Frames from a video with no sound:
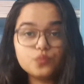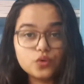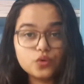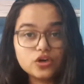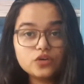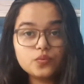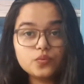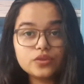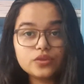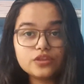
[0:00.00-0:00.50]

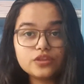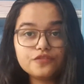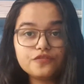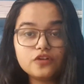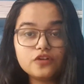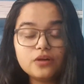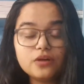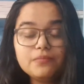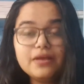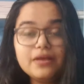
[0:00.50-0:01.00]
work with the
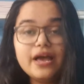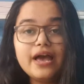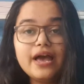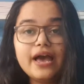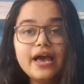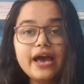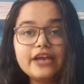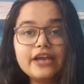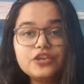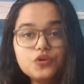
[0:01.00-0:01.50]
firm
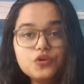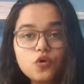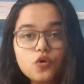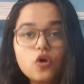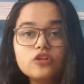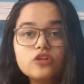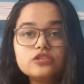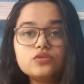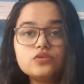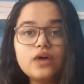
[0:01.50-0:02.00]
and you
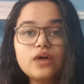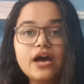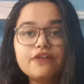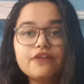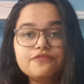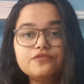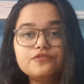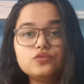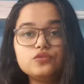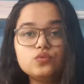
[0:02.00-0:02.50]
also
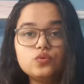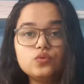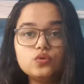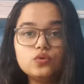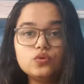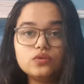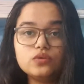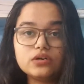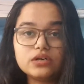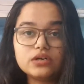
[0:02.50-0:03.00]
have
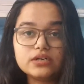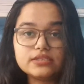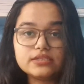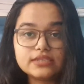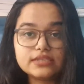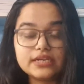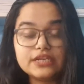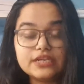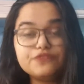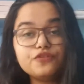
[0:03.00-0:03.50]
to
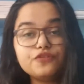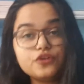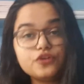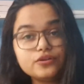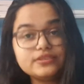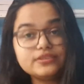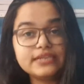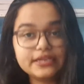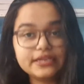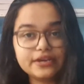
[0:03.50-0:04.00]
study for
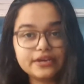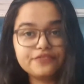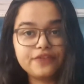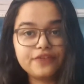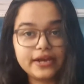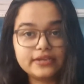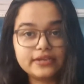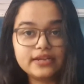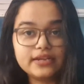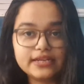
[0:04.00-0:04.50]
your CA
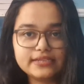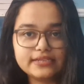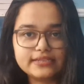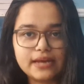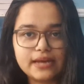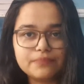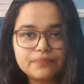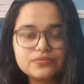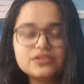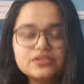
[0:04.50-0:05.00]
final
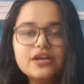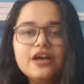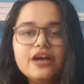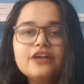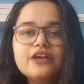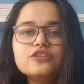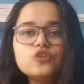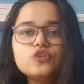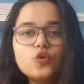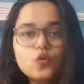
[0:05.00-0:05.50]
exams.
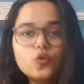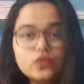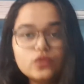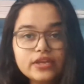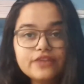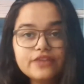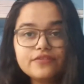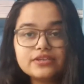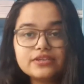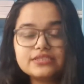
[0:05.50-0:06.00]
So
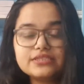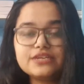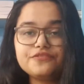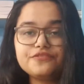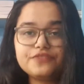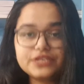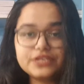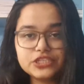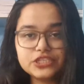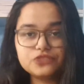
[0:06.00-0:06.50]
only once
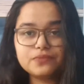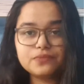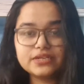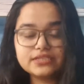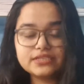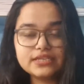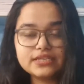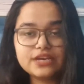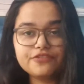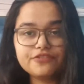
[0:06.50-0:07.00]
I finish
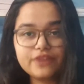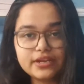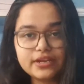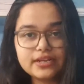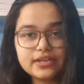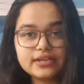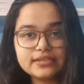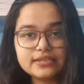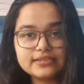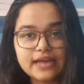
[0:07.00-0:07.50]
my CA
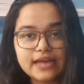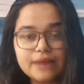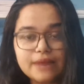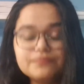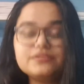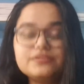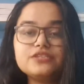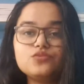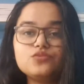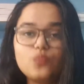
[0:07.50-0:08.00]
final
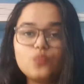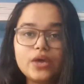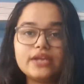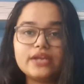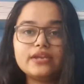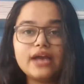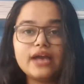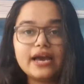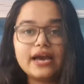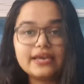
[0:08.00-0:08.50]
exams is
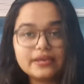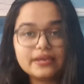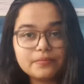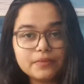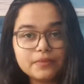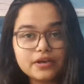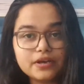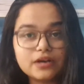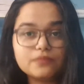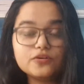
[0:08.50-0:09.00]
when I
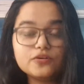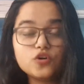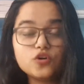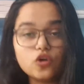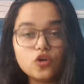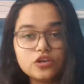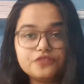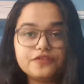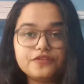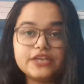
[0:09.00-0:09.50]
can become a
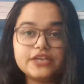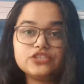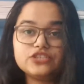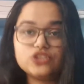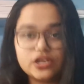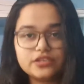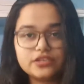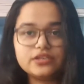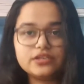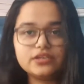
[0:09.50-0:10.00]

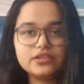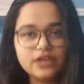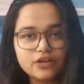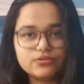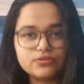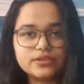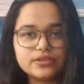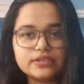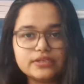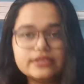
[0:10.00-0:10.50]
qualified chartered
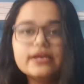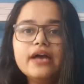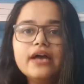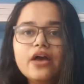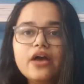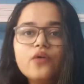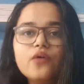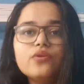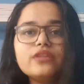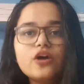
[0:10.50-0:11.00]
accountant.
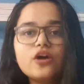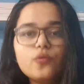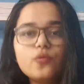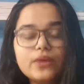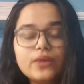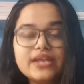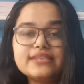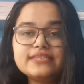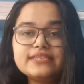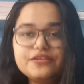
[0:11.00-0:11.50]

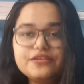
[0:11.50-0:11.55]
Now, when